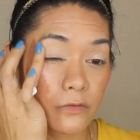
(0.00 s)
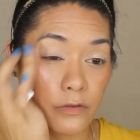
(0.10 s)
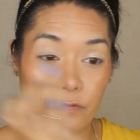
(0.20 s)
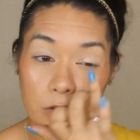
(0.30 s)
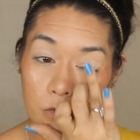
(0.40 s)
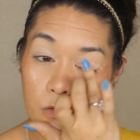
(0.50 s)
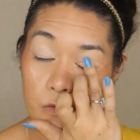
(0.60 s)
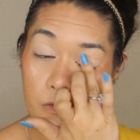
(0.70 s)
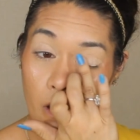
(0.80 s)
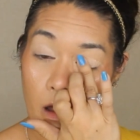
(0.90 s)
of
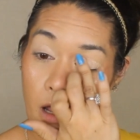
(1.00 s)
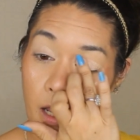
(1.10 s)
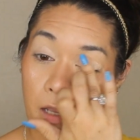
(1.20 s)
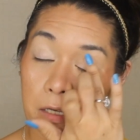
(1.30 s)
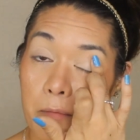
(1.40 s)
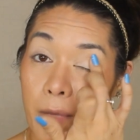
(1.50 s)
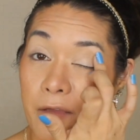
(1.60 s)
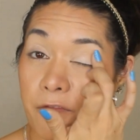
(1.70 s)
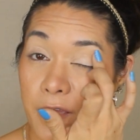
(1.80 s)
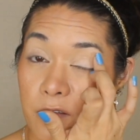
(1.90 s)
reviews on my
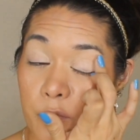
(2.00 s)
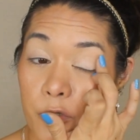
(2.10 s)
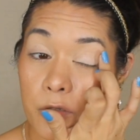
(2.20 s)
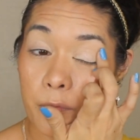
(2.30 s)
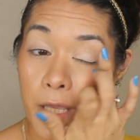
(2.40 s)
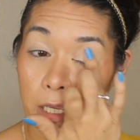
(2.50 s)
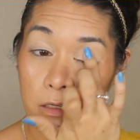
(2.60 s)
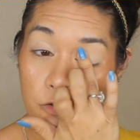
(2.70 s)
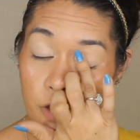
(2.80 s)
Facebook page,